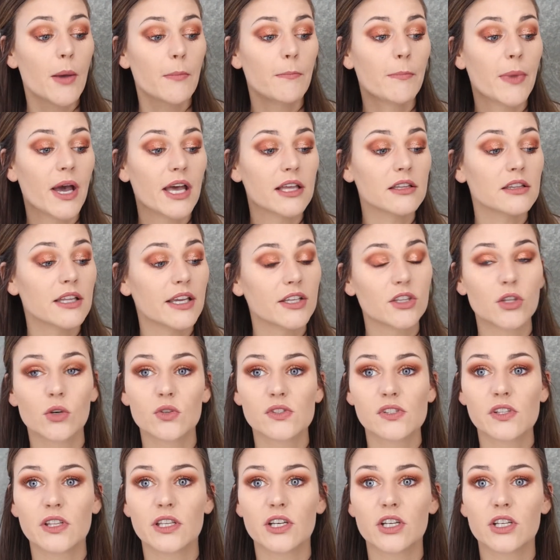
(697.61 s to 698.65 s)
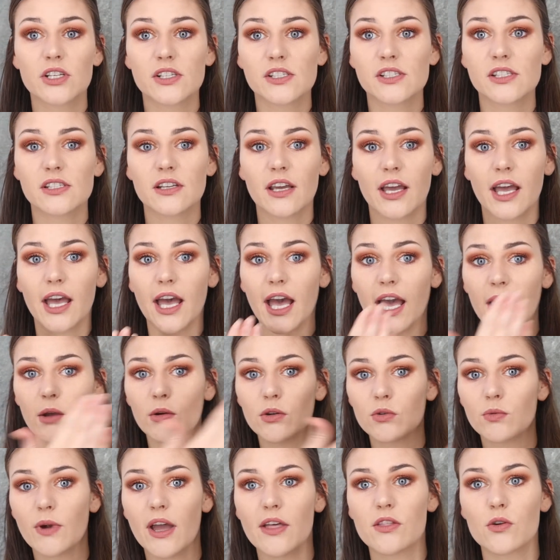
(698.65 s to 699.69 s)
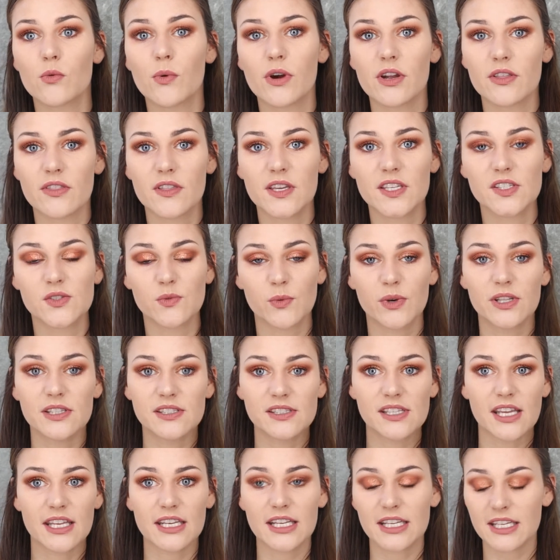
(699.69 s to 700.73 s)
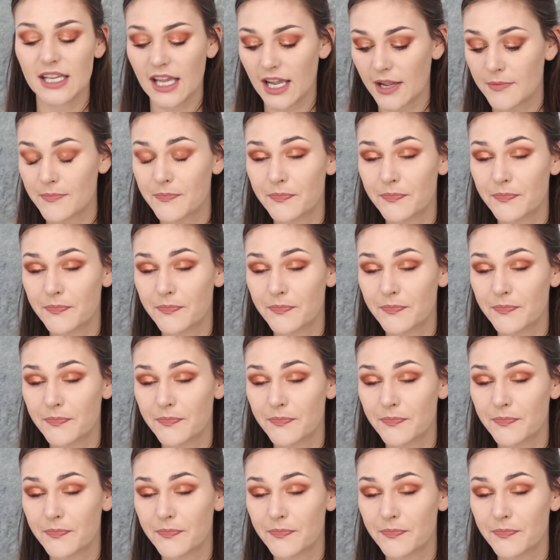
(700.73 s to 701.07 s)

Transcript: but like those glitters, I would rather wear these ones any day.